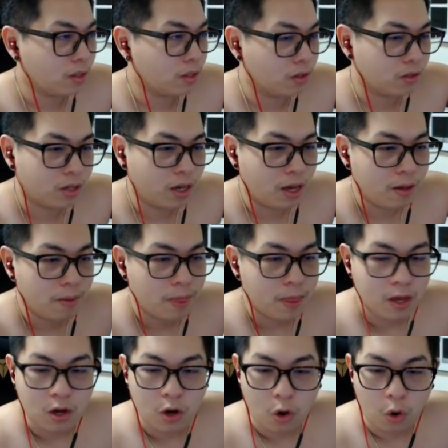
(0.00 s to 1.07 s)
Okay?
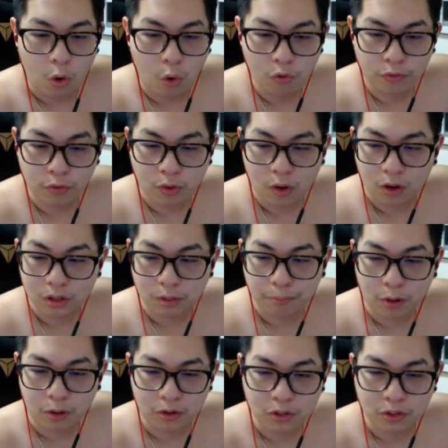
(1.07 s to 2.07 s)
Overall, the perks